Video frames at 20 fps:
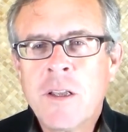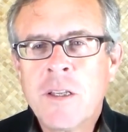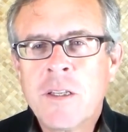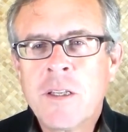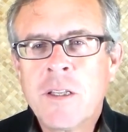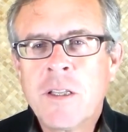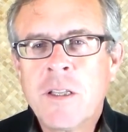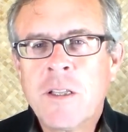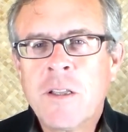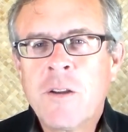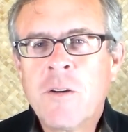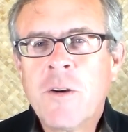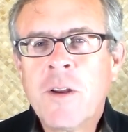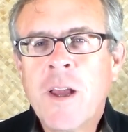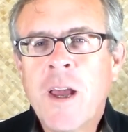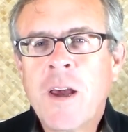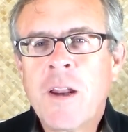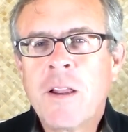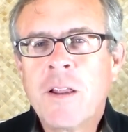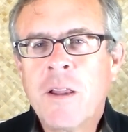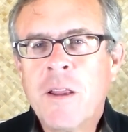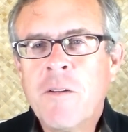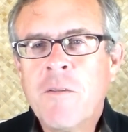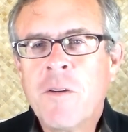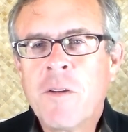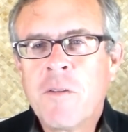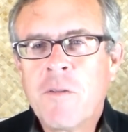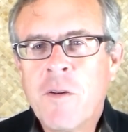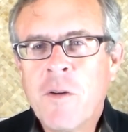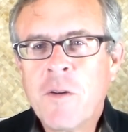is learning how to
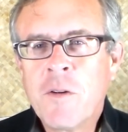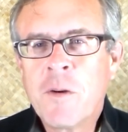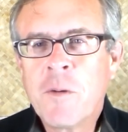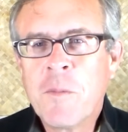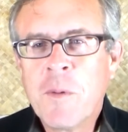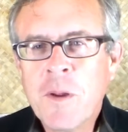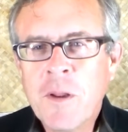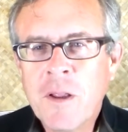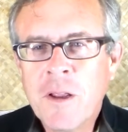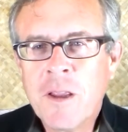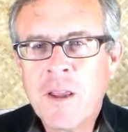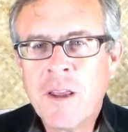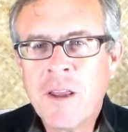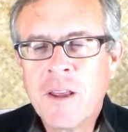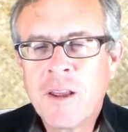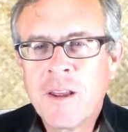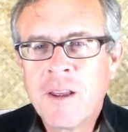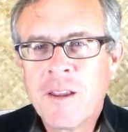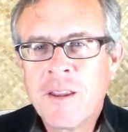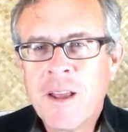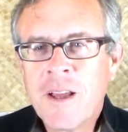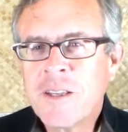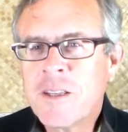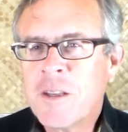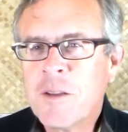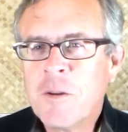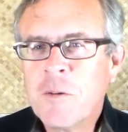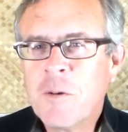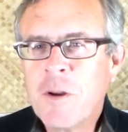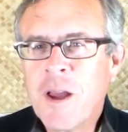live with vulnerability.
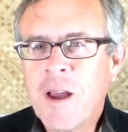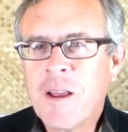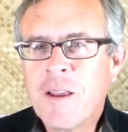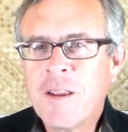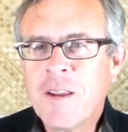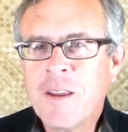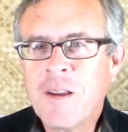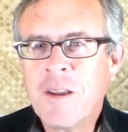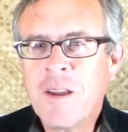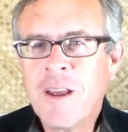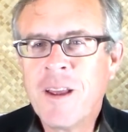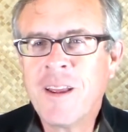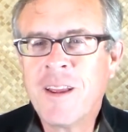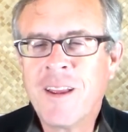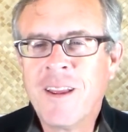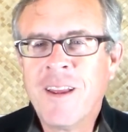That's the new reality.